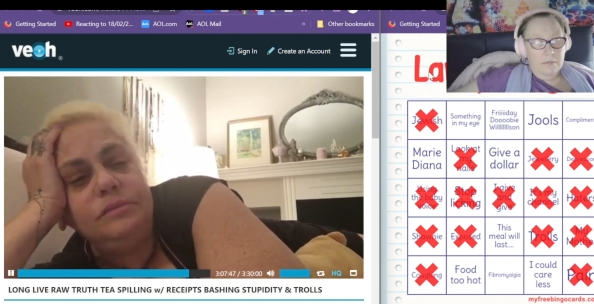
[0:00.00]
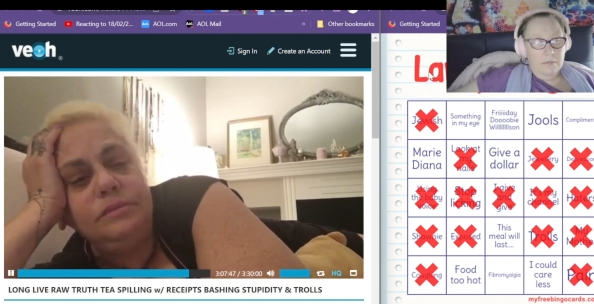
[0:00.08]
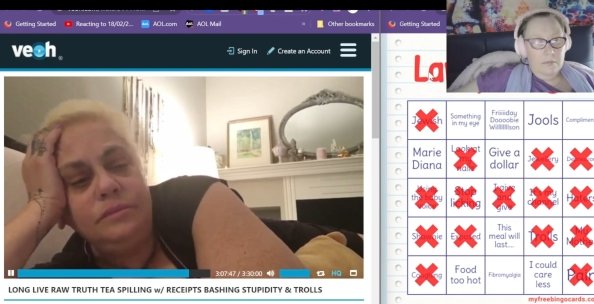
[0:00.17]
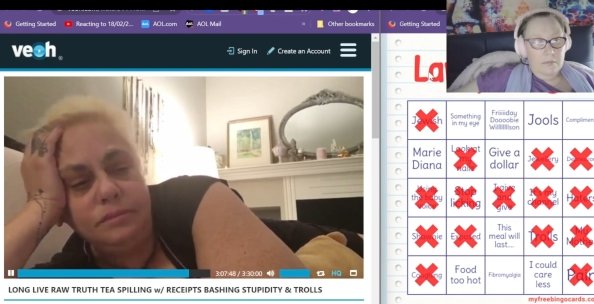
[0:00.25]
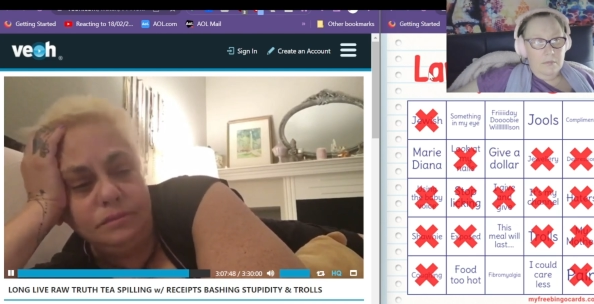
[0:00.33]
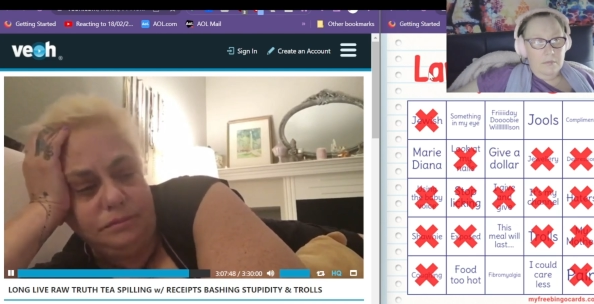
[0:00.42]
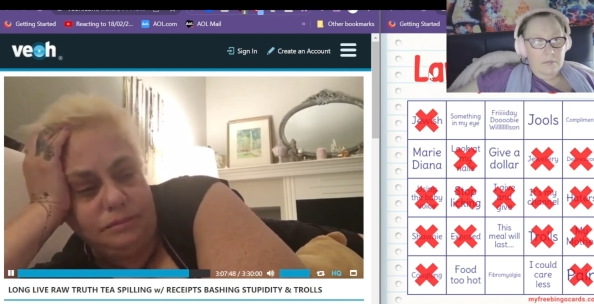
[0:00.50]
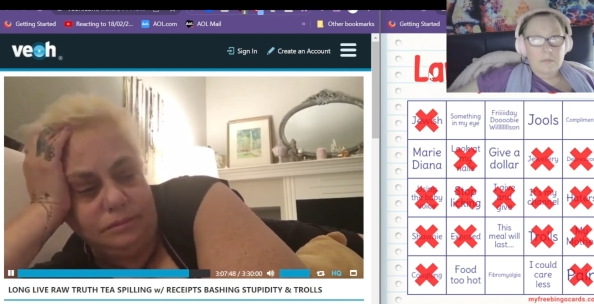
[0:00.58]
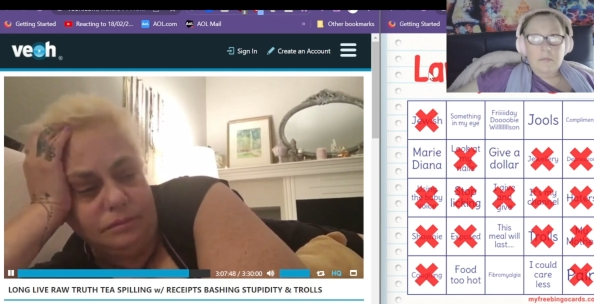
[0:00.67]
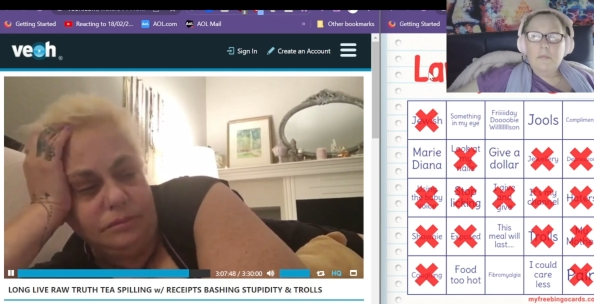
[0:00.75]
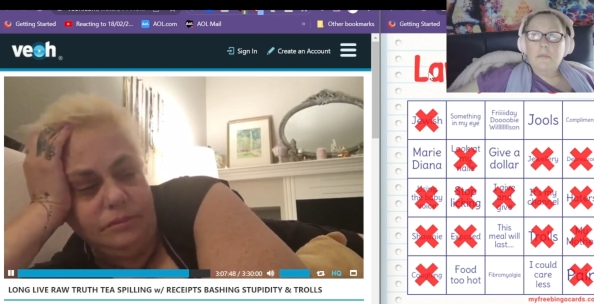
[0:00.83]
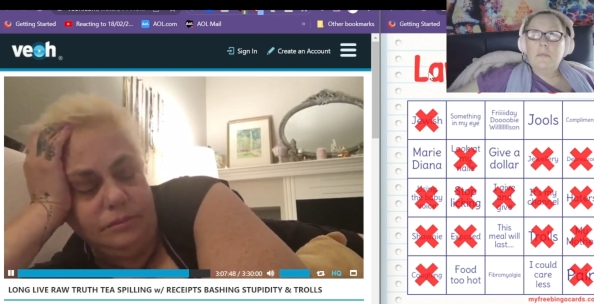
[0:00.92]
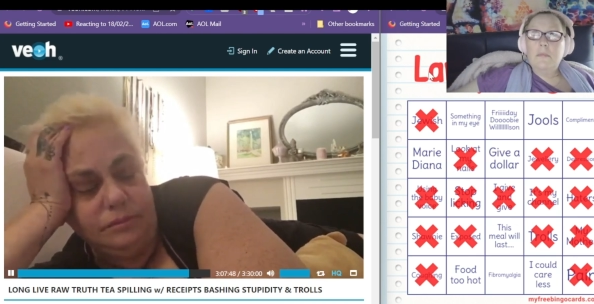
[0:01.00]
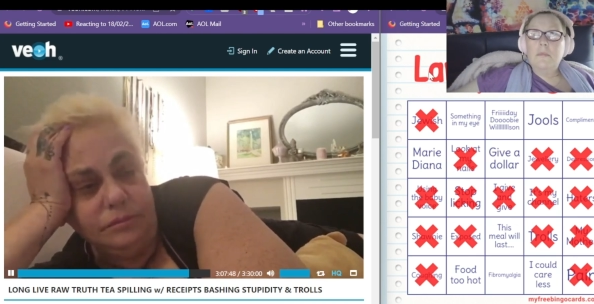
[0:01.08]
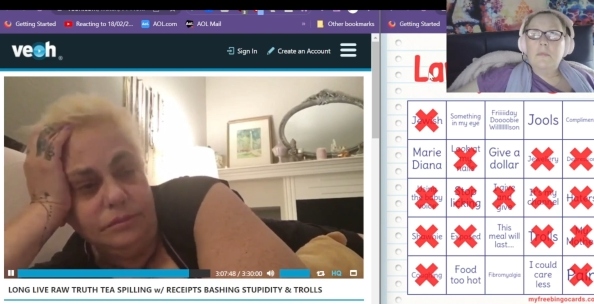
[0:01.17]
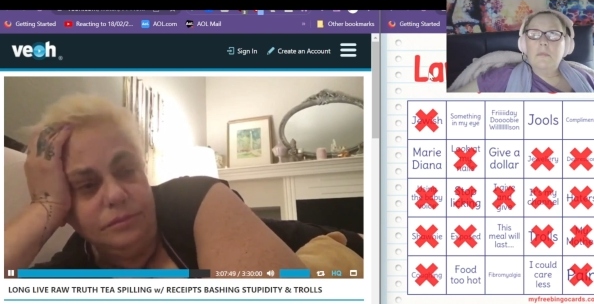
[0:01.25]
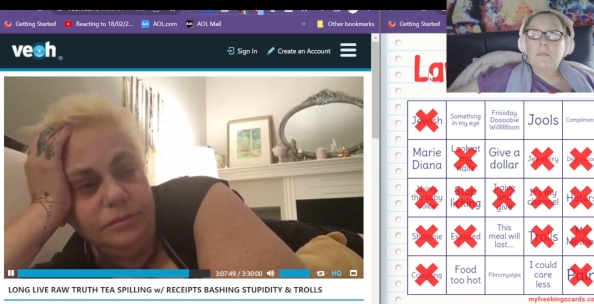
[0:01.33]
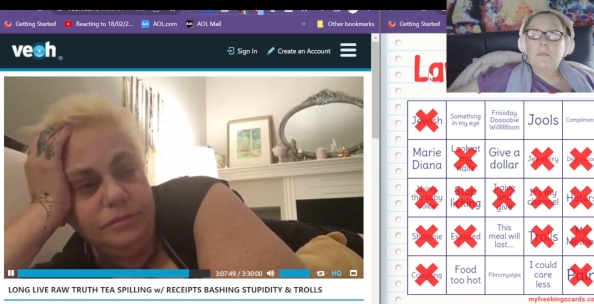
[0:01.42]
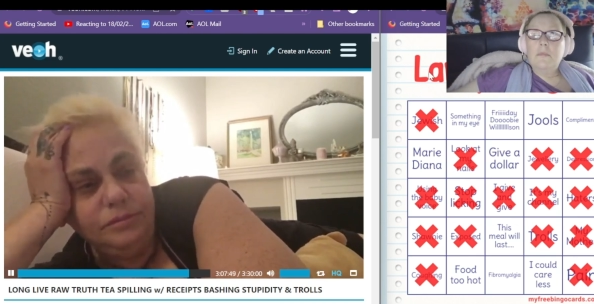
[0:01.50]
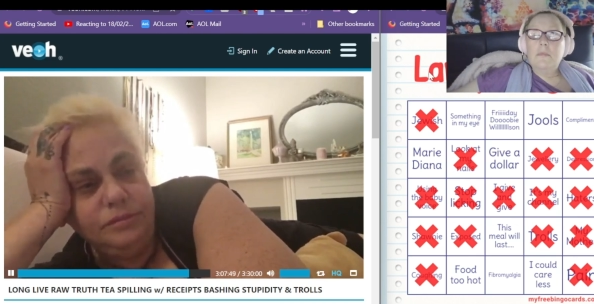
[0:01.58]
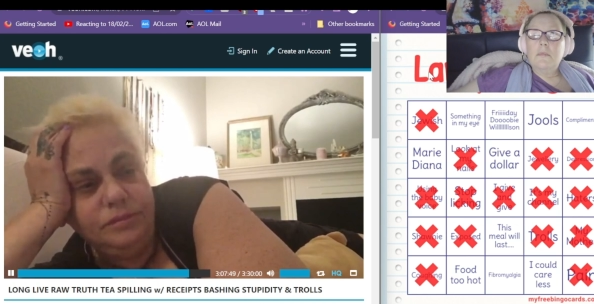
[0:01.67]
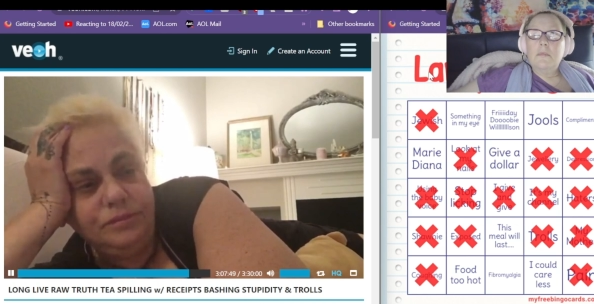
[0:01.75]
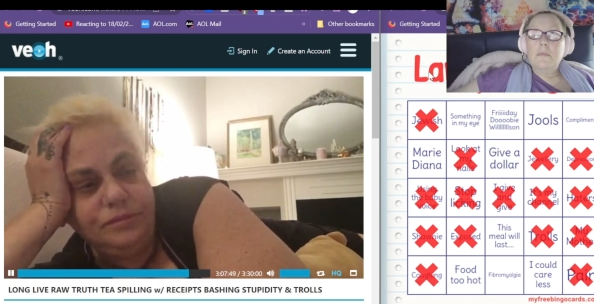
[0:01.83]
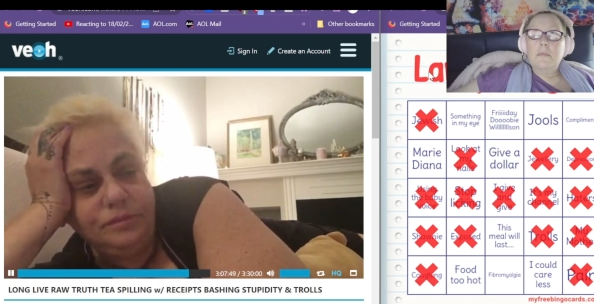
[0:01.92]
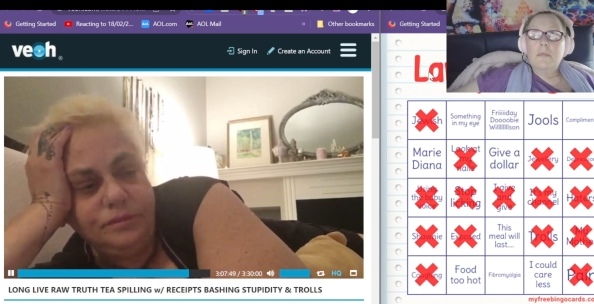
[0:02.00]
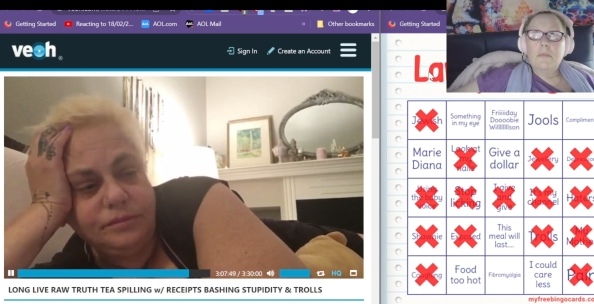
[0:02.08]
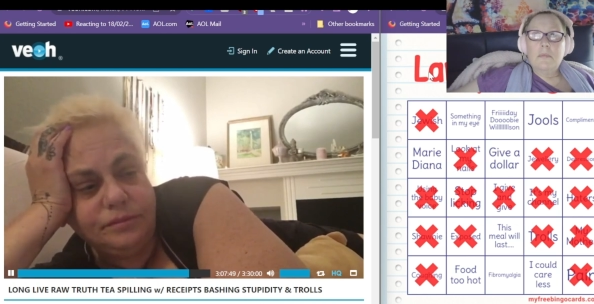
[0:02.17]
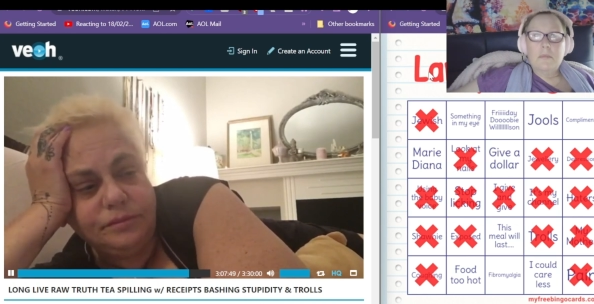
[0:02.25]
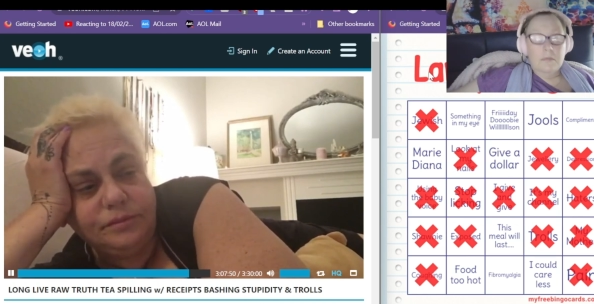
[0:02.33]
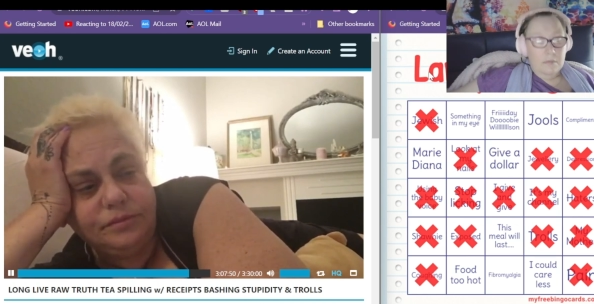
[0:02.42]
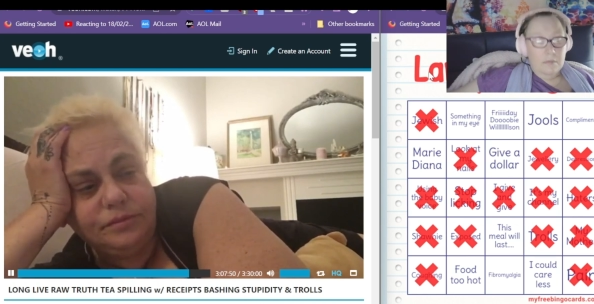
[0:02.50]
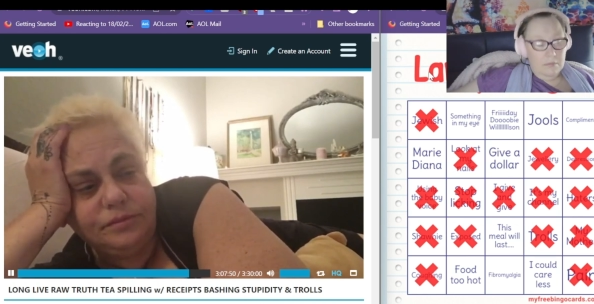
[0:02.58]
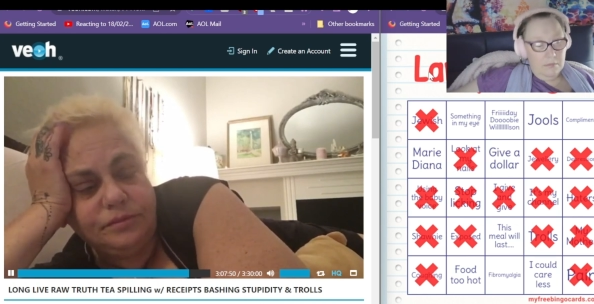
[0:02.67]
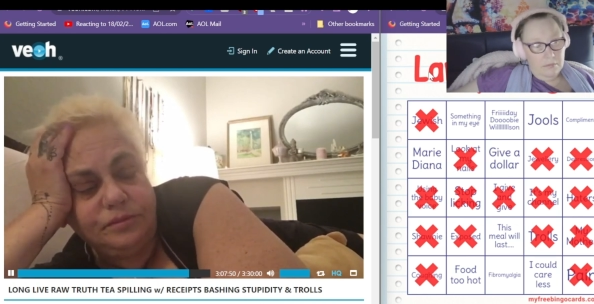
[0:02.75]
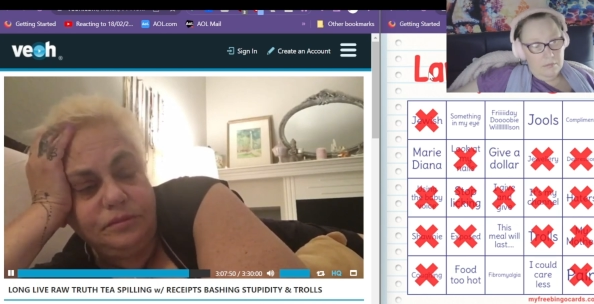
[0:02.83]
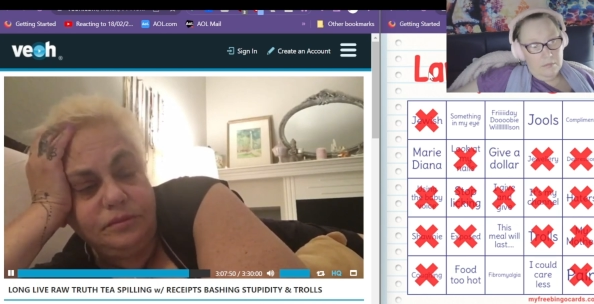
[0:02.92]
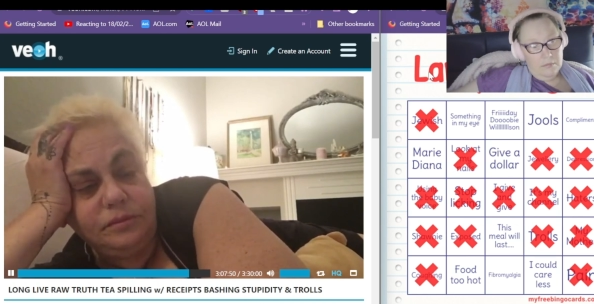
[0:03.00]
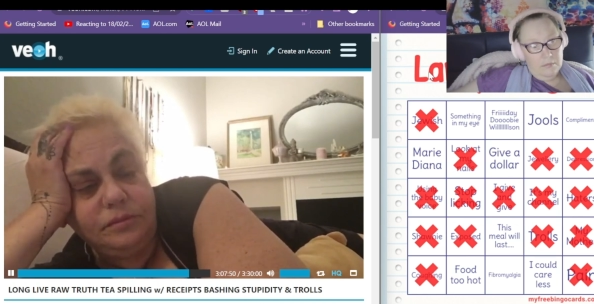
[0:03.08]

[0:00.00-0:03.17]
Nothing is said.